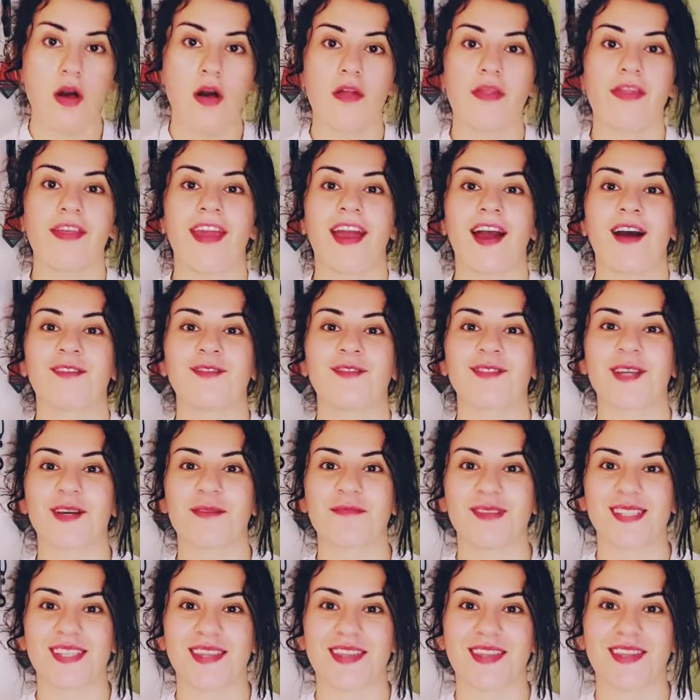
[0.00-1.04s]
The outcome
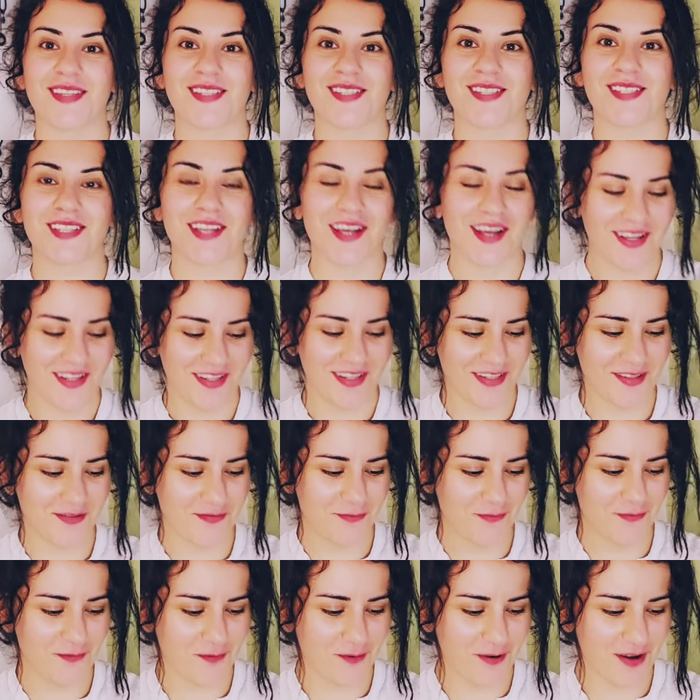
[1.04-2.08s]
is the Sun.
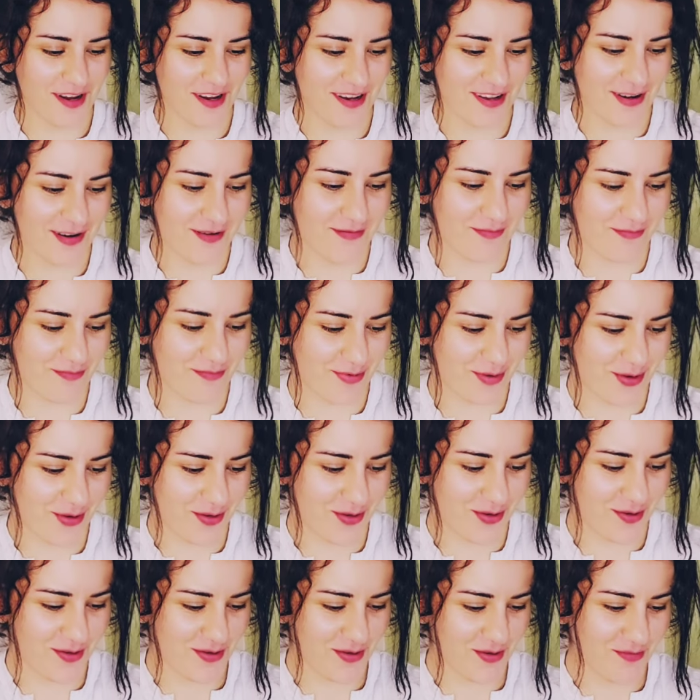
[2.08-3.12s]
What a
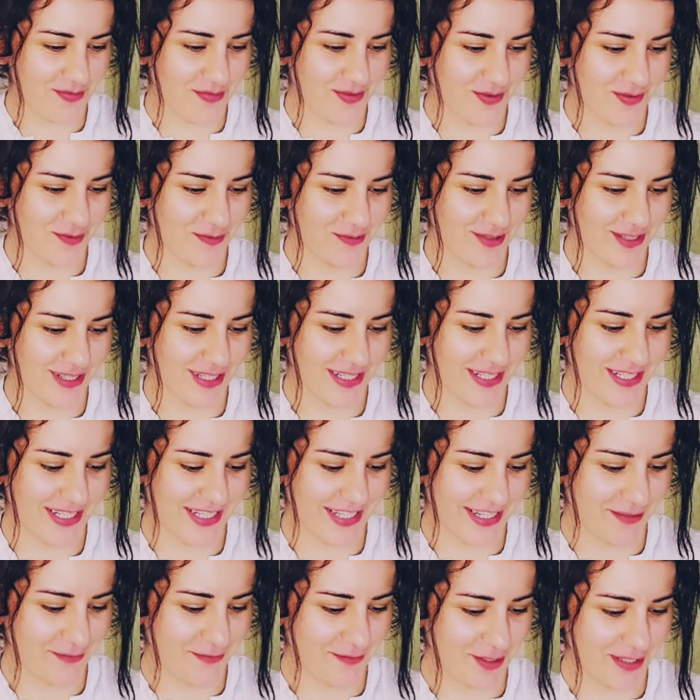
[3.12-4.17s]
beautiful
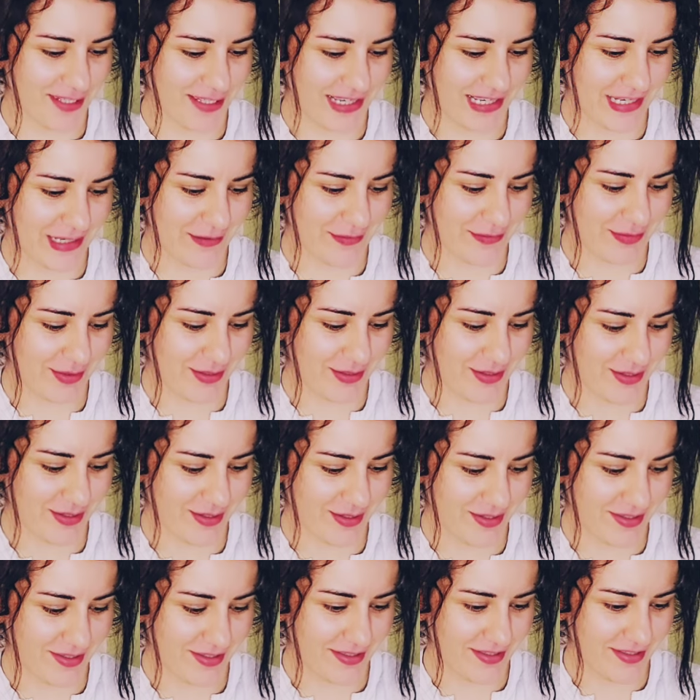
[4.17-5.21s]
reading we have
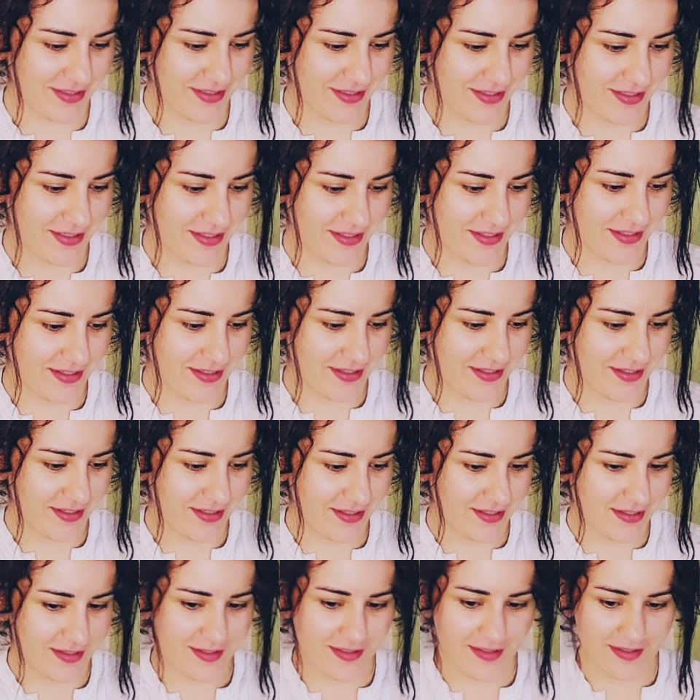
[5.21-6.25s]
here.
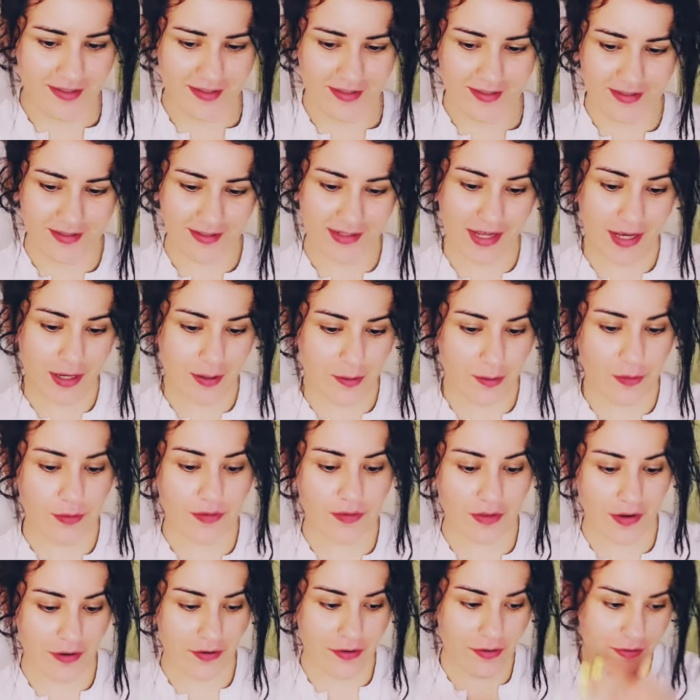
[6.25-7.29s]
Now,
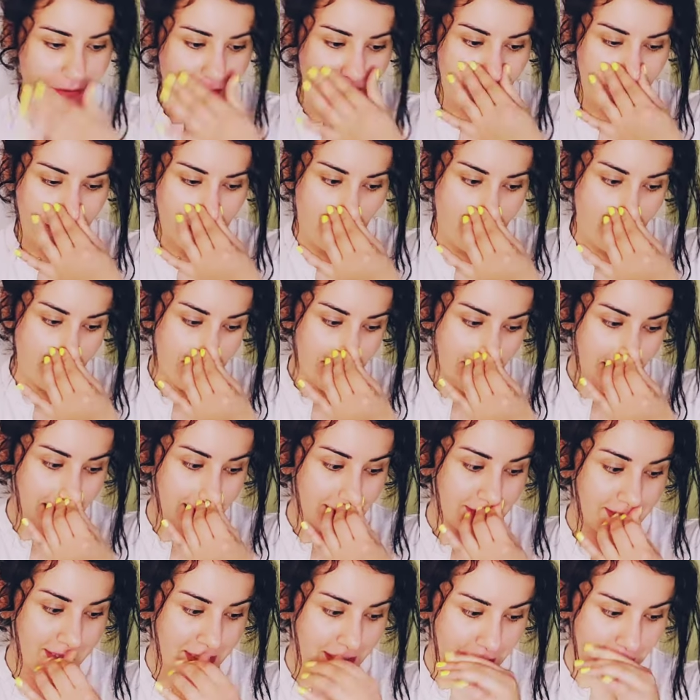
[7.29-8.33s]
there are
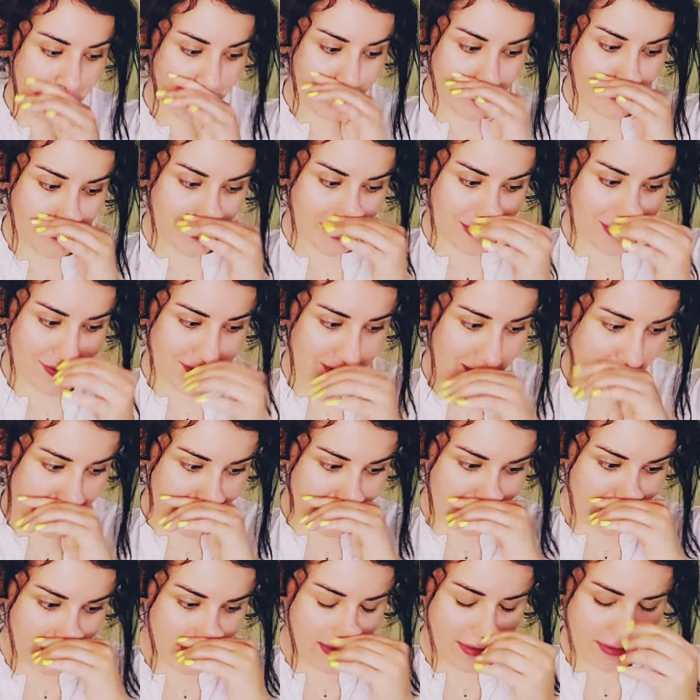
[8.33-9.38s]
things here to
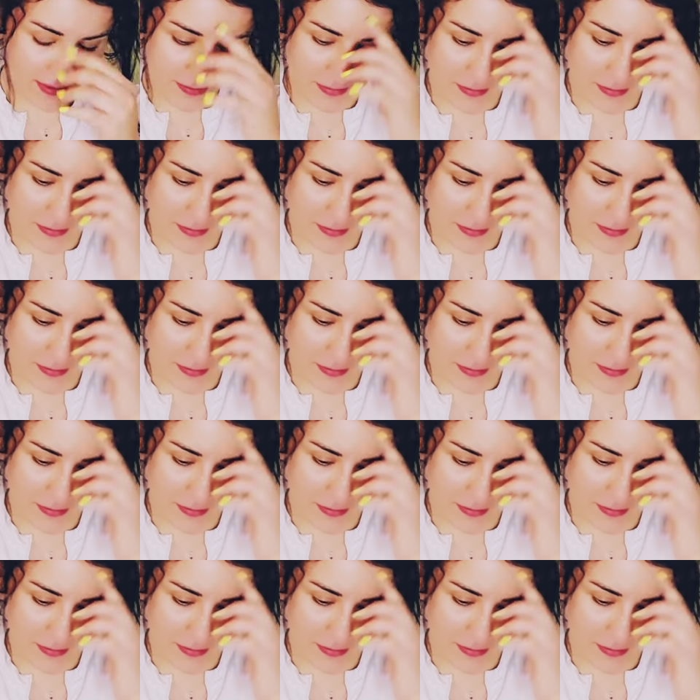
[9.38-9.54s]
dissect.